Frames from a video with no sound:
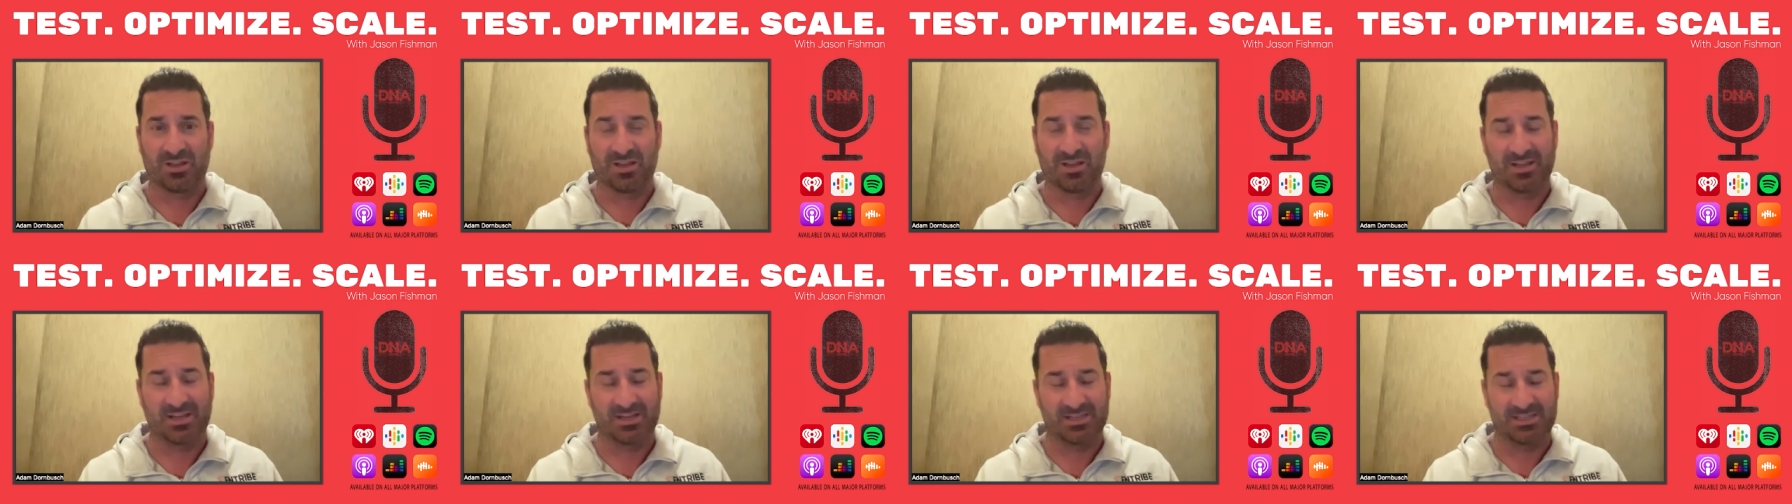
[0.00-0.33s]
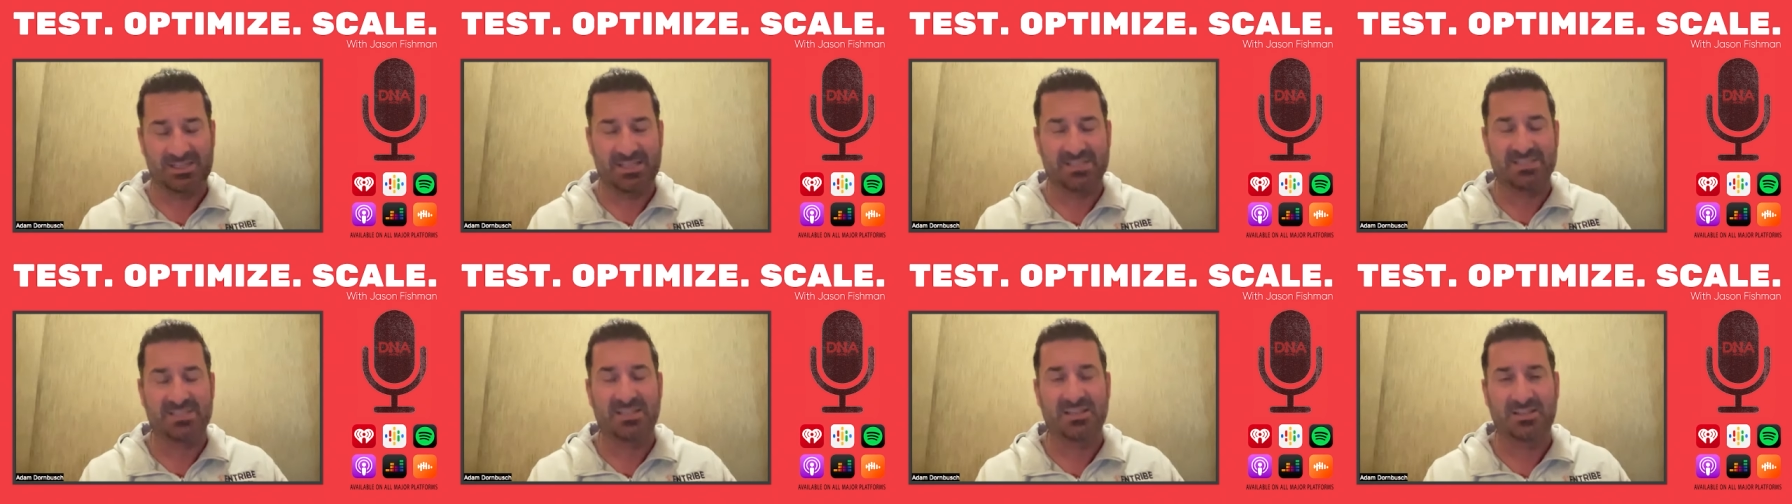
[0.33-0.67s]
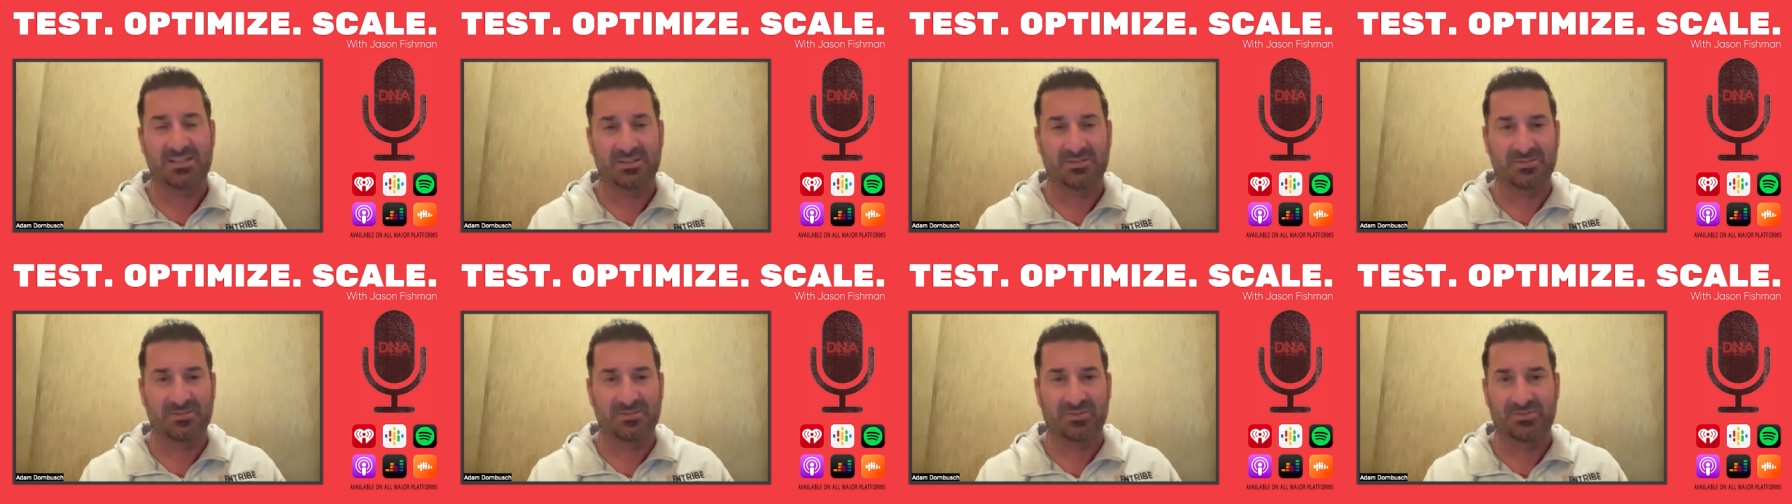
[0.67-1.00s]
And it takes a
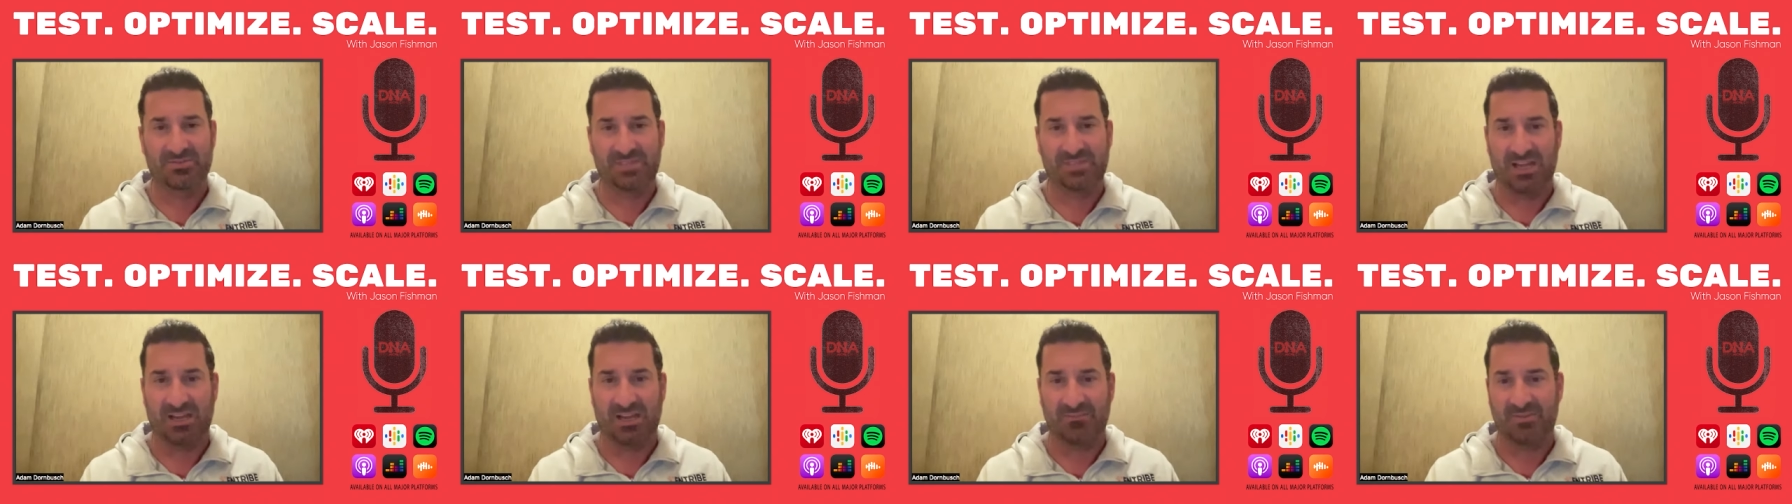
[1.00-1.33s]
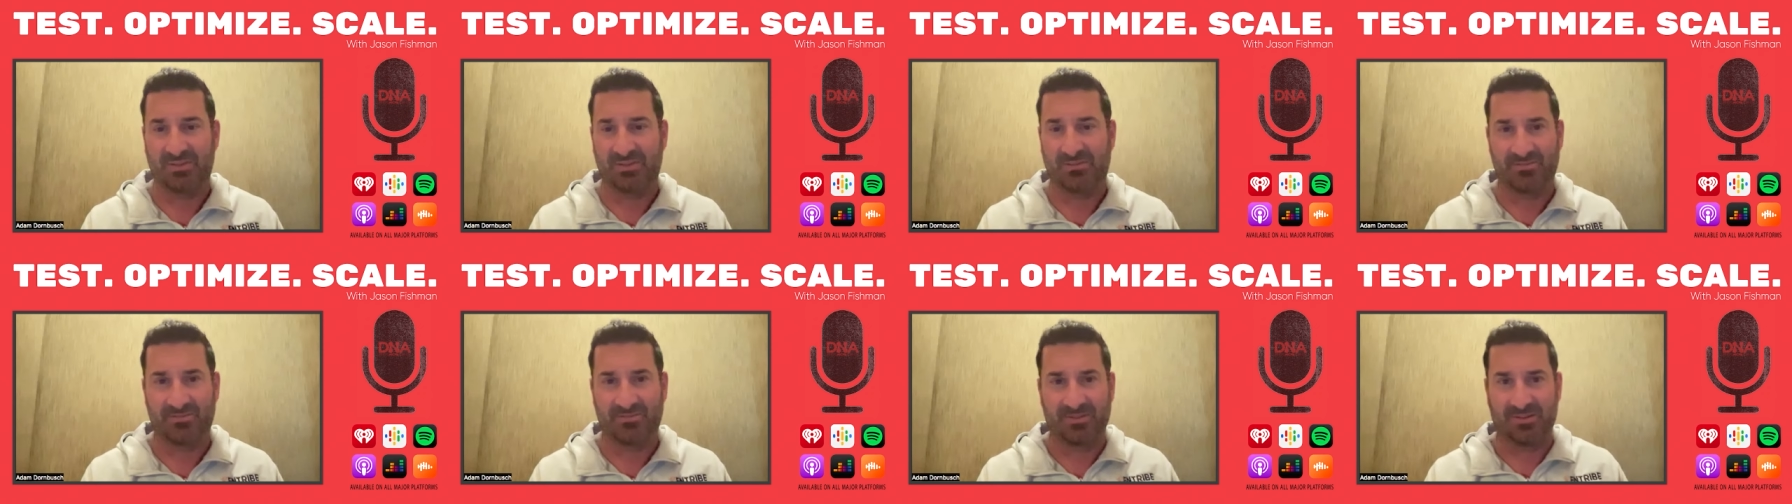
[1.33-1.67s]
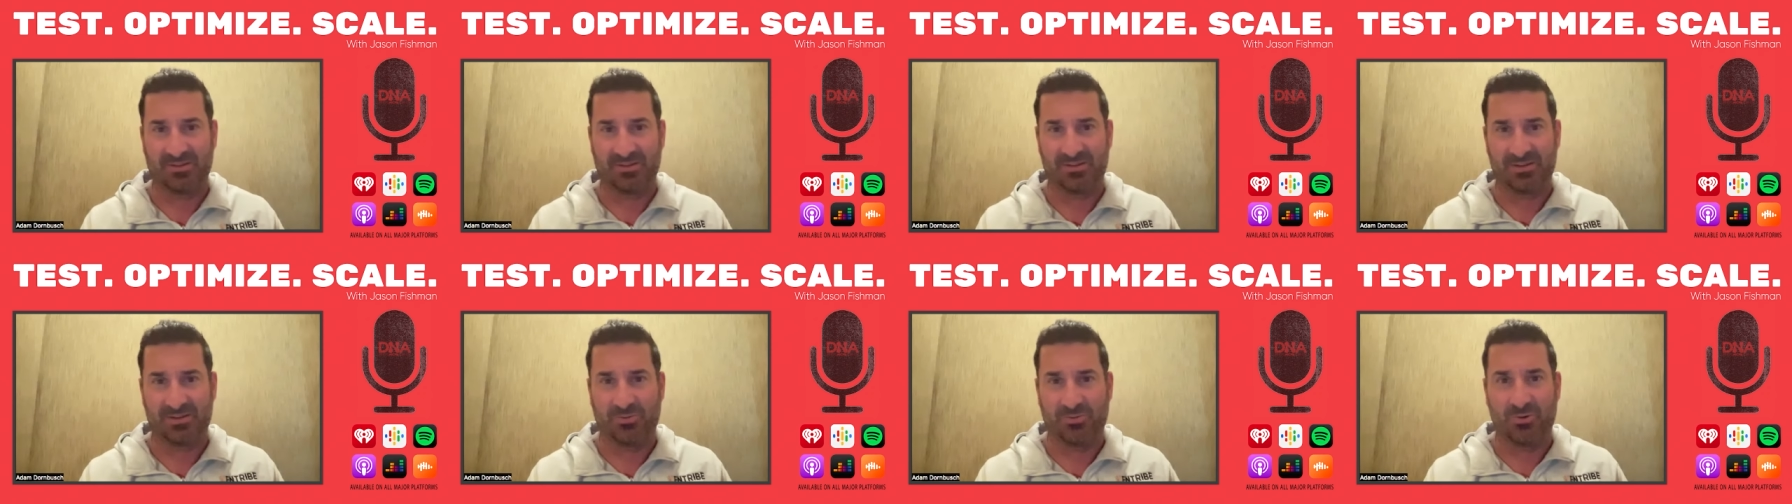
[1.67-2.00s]
little bit of time and
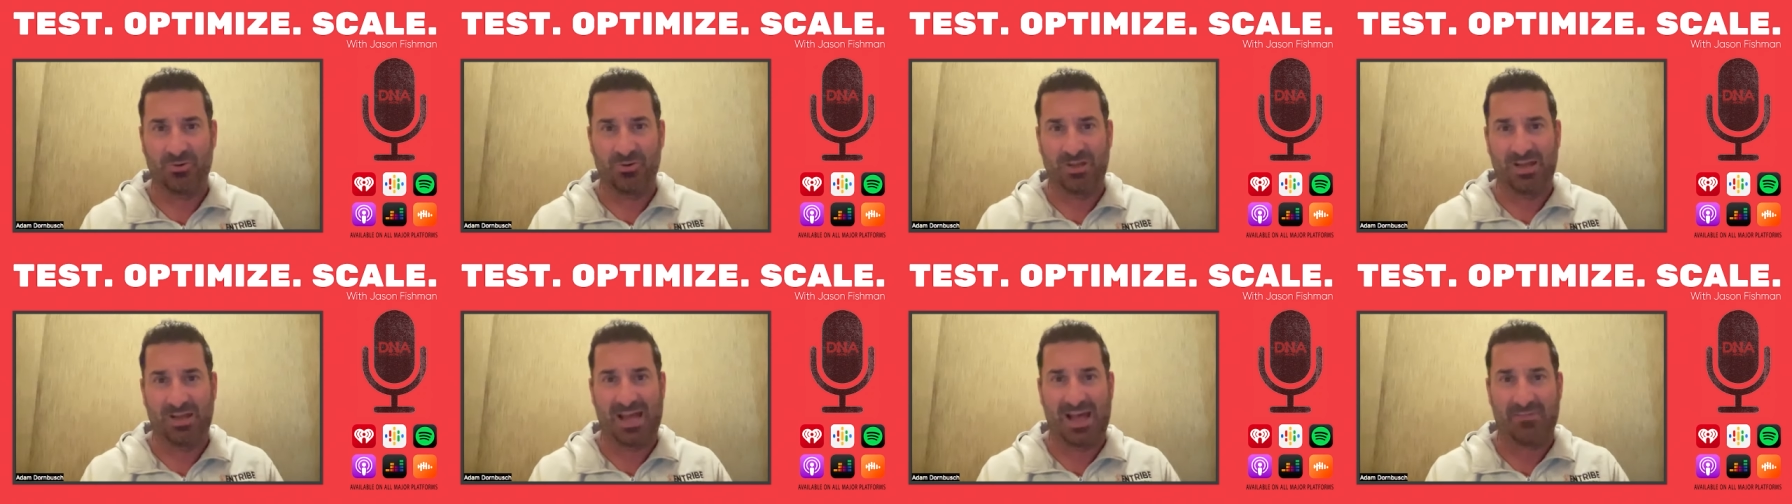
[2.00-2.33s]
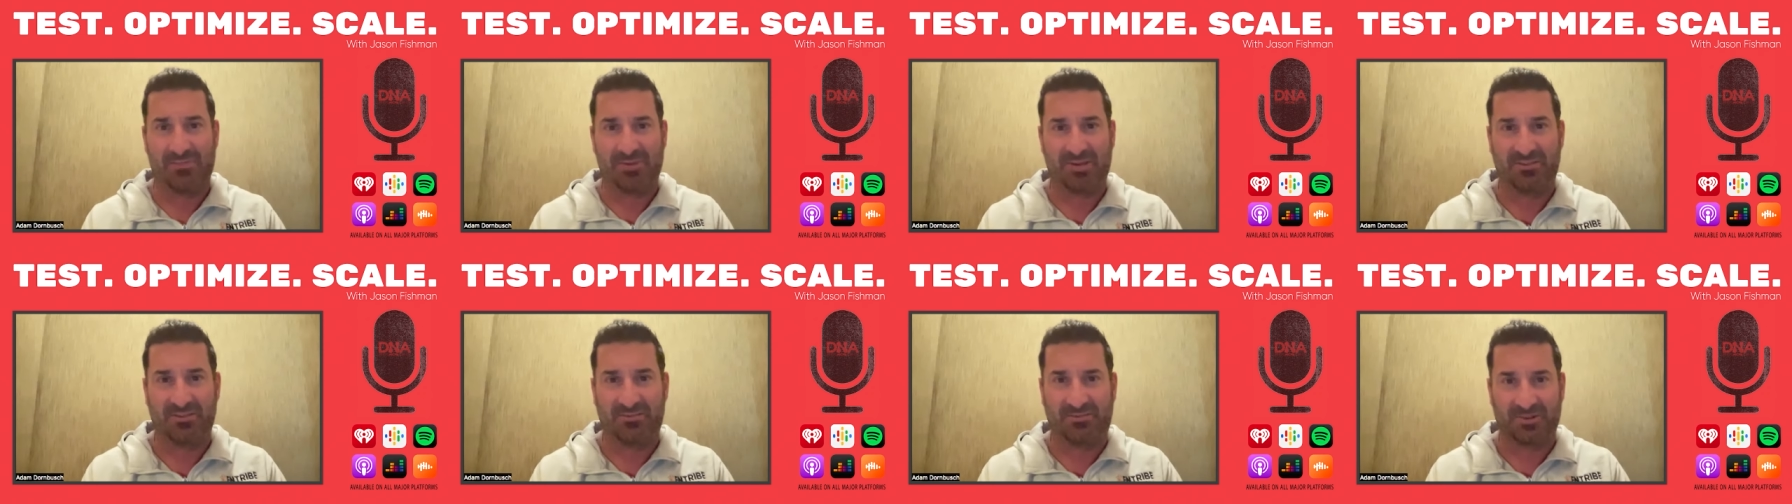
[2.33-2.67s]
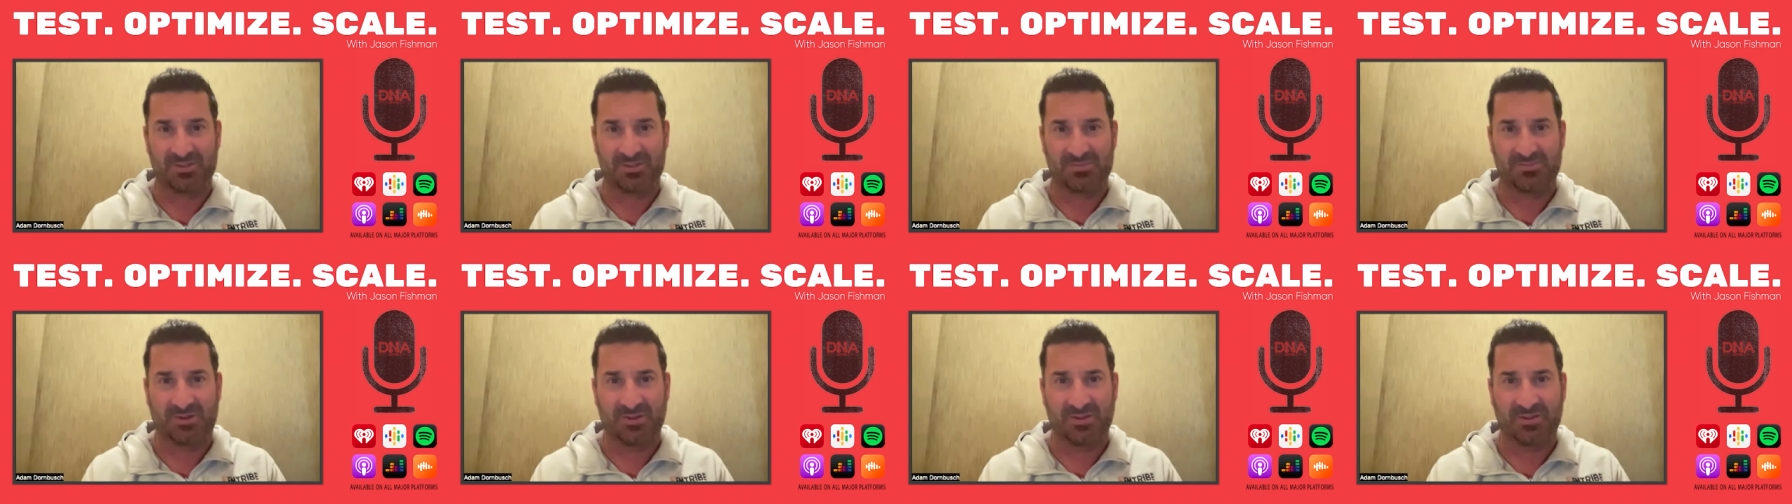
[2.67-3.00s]
it won't happen in the
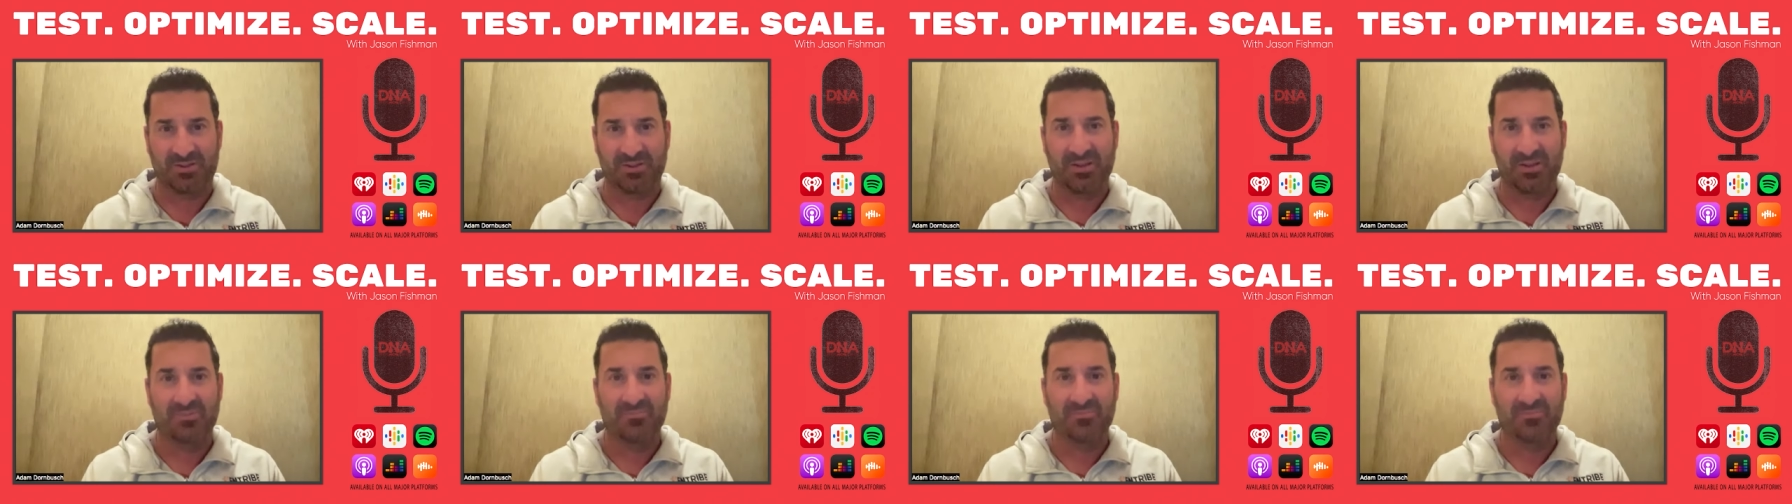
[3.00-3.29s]
first month,